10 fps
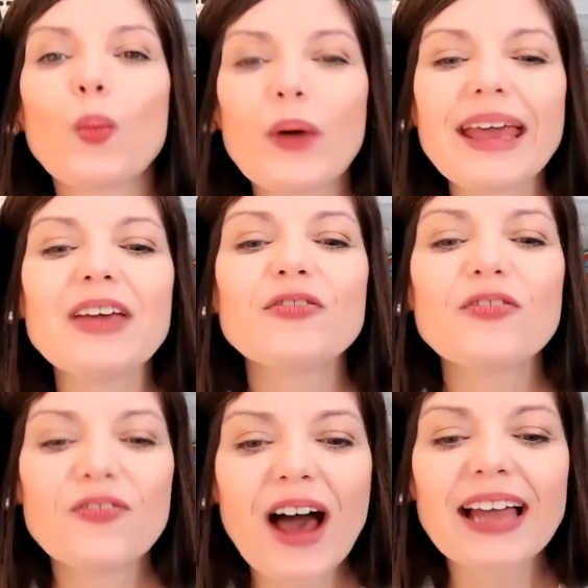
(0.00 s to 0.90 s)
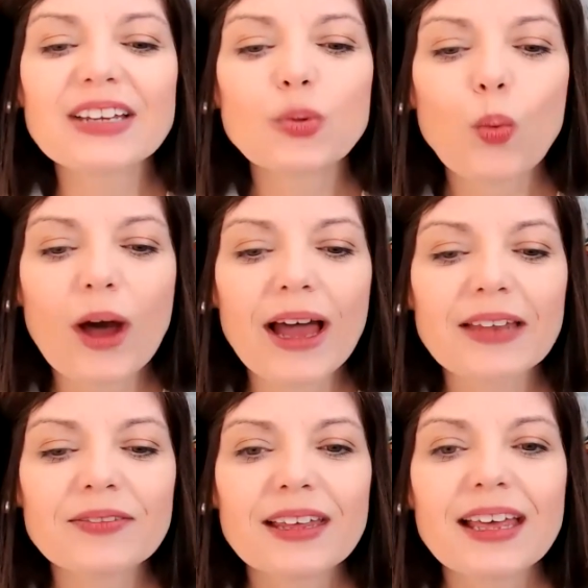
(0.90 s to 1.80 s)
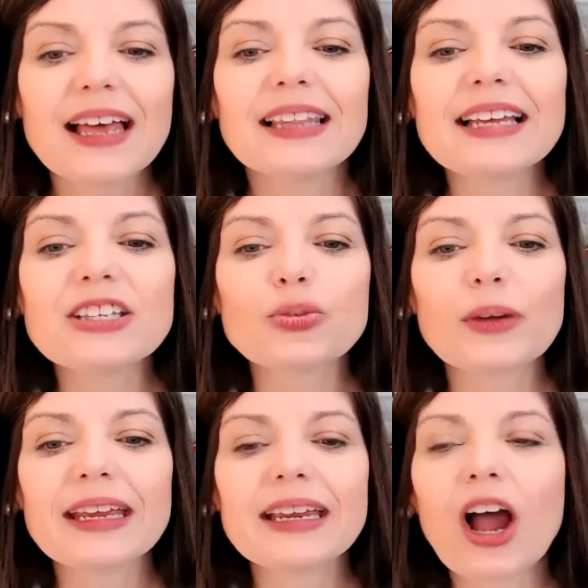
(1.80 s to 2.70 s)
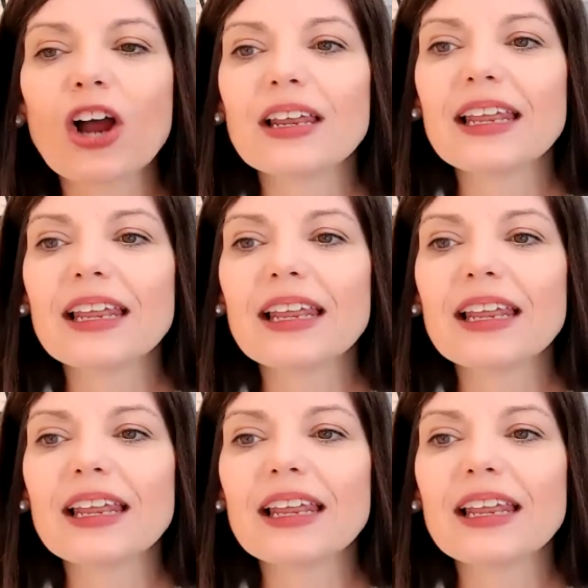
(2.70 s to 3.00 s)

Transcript: We find one. Let's read our